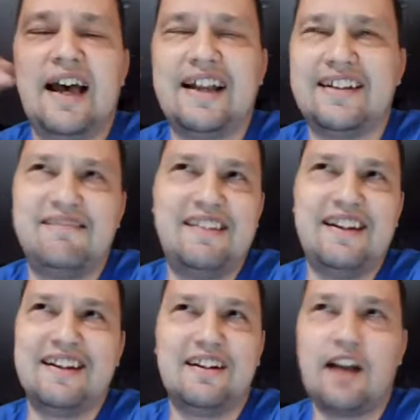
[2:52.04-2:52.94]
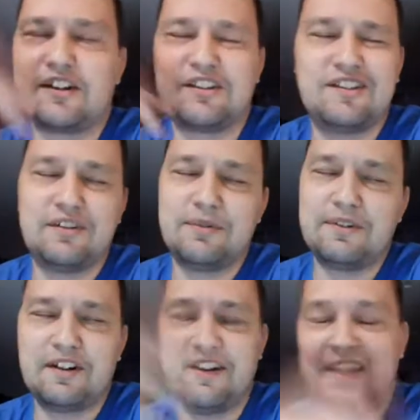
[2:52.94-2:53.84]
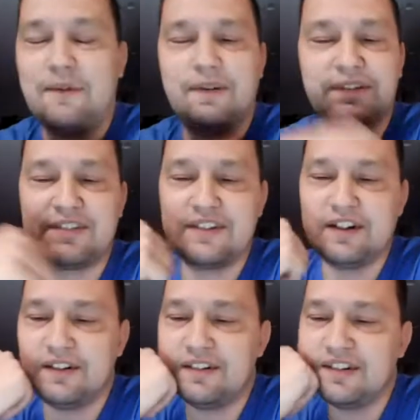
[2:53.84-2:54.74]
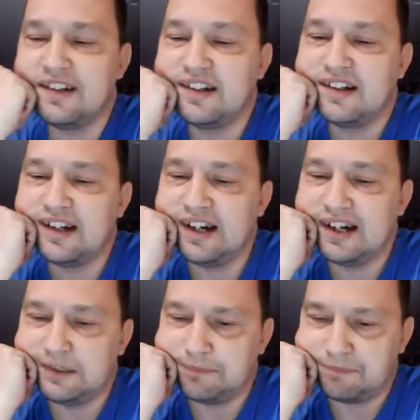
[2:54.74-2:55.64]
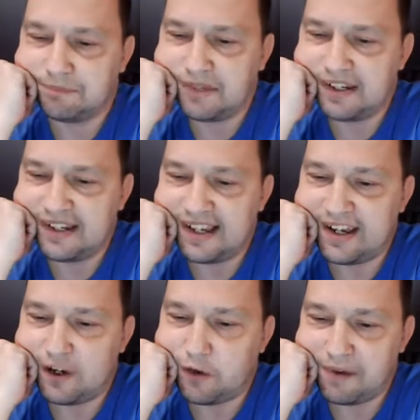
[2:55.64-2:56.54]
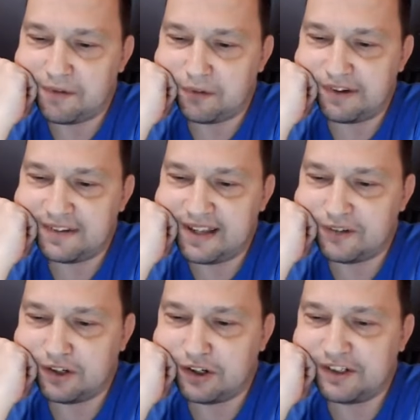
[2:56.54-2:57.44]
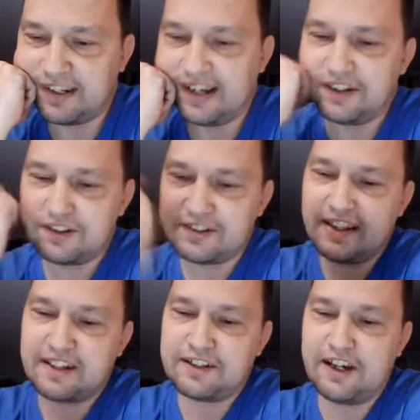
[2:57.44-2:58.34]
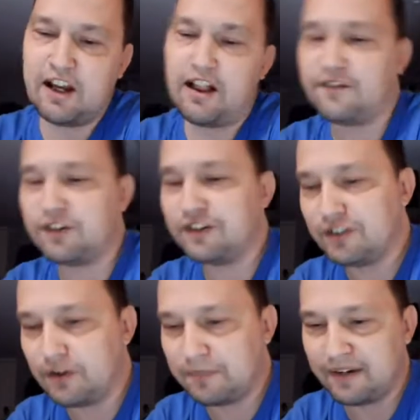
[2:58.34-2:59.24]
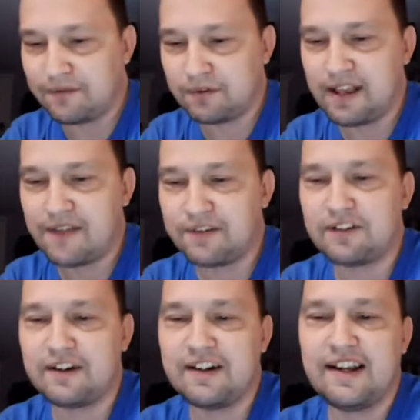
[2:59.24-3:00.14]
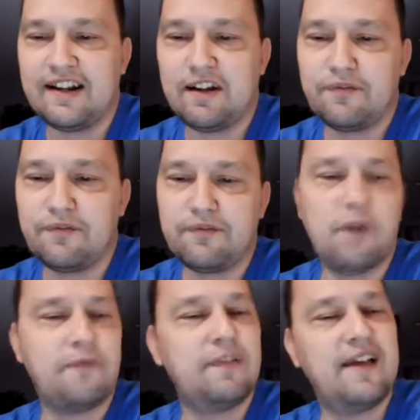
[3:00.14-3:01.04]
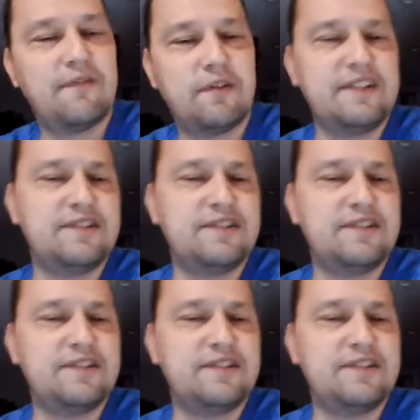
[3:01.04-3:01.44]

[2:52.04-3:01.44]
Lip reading: I need to get a doctor's note to return to that one. So, but yeah, I hope everyone is having a good night, just like Jay Oliver's hoping everyone having a great night. Hopefully everyone